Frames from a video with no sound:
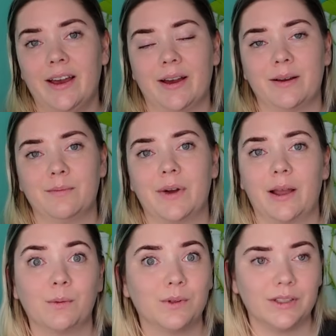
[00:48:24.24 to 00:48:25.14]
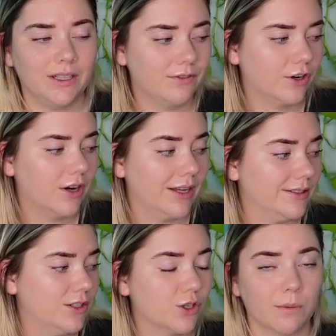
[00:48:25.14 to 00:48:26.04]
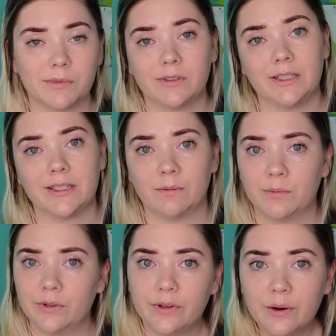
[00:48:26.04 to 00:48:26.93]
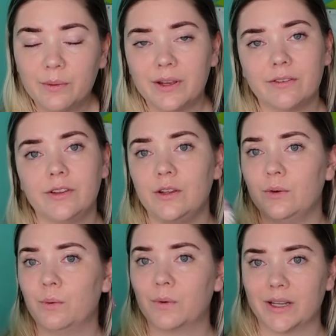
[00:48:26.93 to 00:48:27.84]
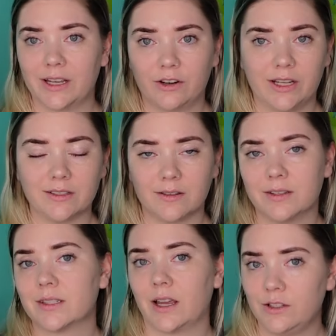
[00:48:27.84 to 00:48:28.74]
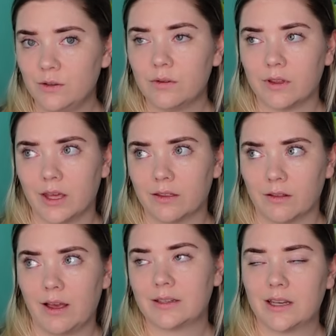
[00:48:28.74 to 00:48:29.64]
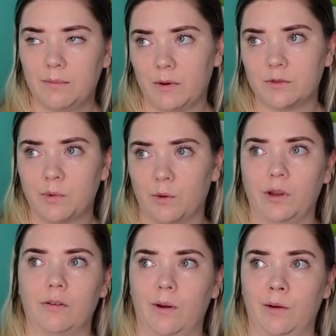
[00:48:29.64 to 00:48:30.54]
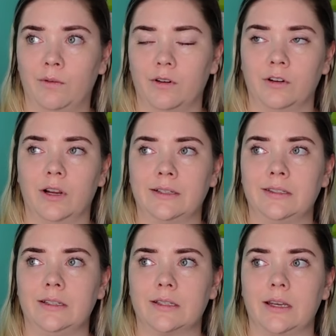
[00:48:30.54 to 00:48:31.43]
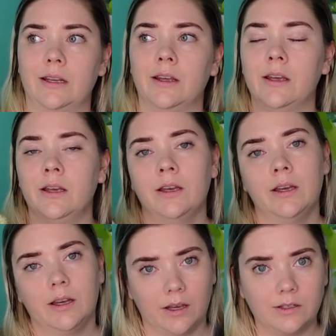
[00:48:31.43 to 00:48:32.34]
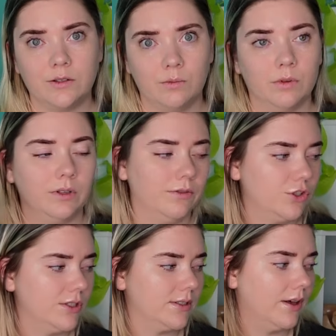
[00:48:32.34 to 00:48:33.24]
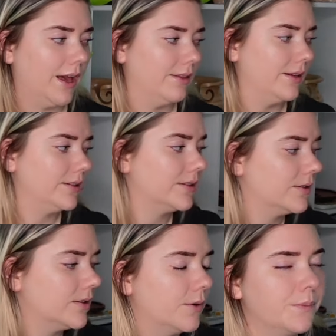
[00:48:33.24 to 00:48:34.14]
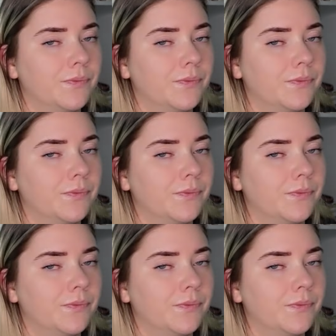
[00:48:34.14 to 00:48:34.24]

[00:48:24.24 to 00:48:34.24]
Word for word: Um, I will leave her Etsy shop link down below if you want to get your hands on this. I do think the last time I was poking around on her Etsy site, I do believe she still had this. So